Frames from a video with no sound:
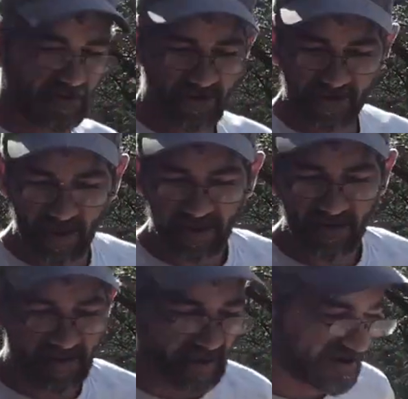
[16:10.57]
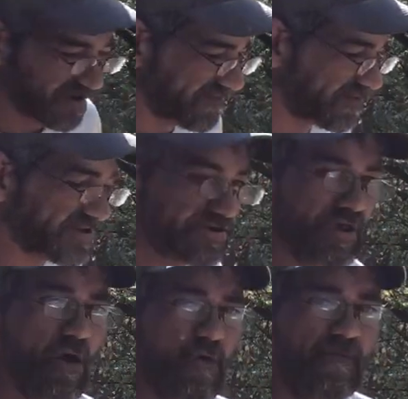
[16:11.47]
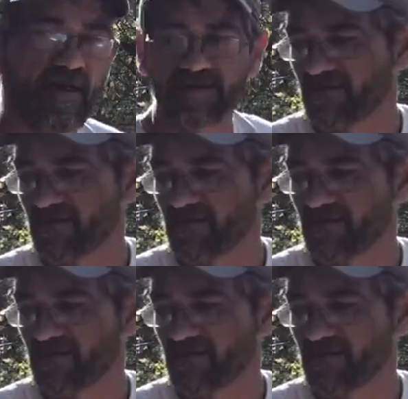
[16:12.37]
your grinder discs for so much